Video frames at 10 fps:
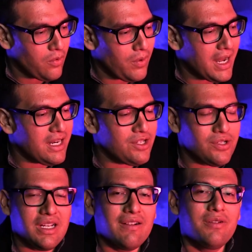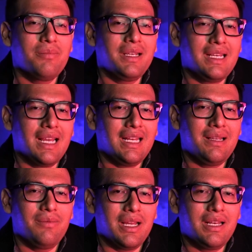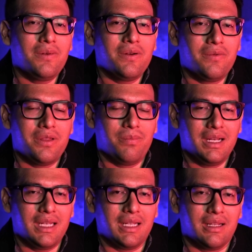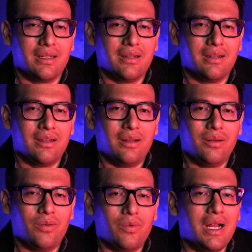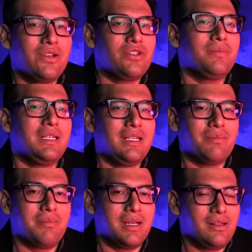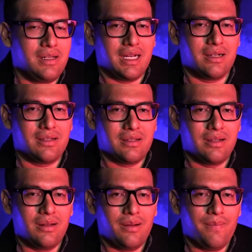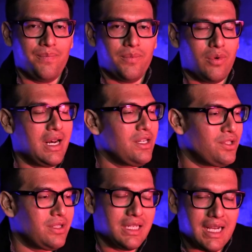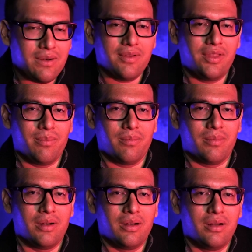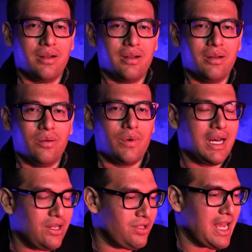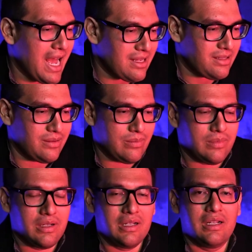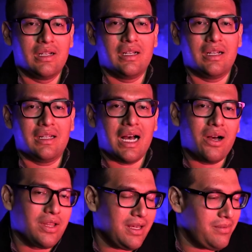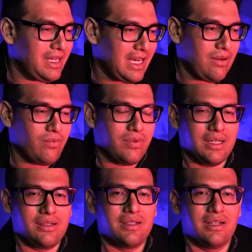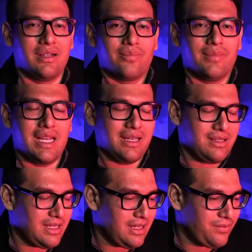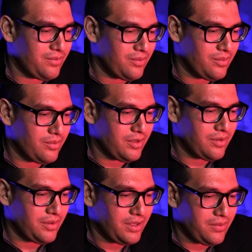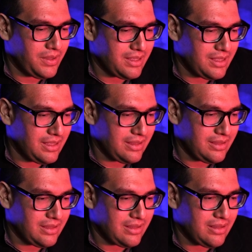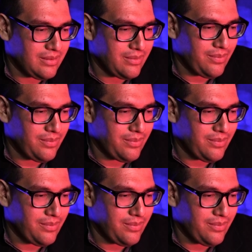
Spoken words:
why didn't you never meet anyone with money? Why didn't you meet millionaires? Why didn't you connect with them? Why didn't you ask them how they became rich? And he said, well, you know what, son? It's just